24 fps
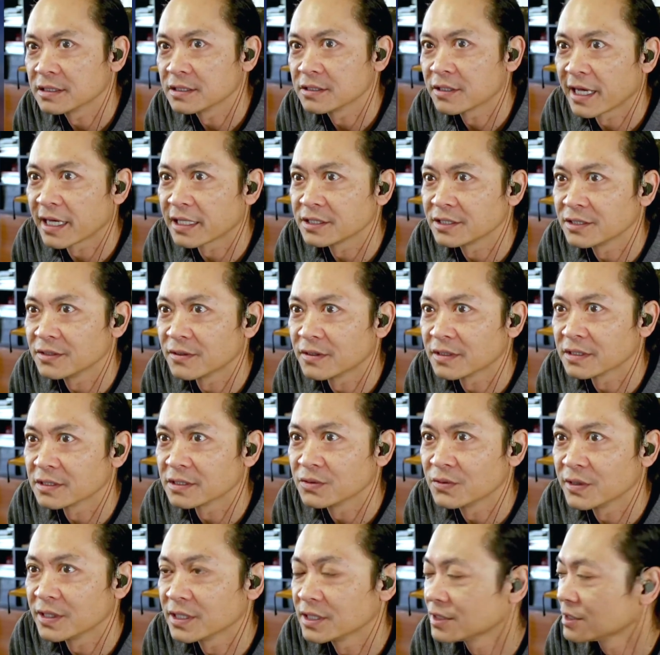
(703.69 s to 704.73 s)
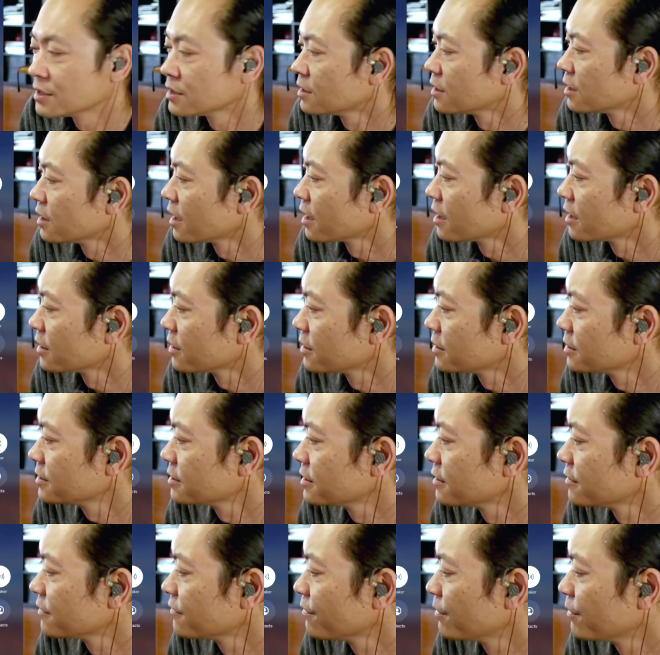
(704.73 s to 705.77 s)
Catch you on Twitch and all that other
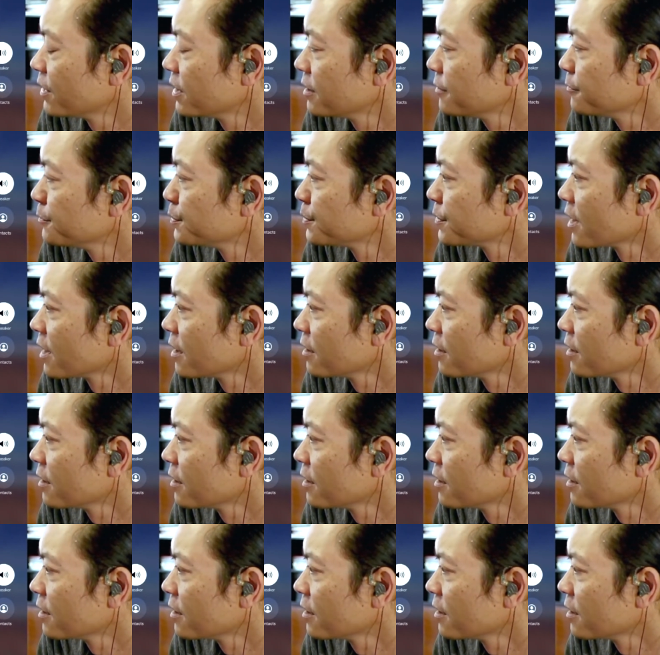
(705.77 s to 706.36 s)
stuff. But yeah.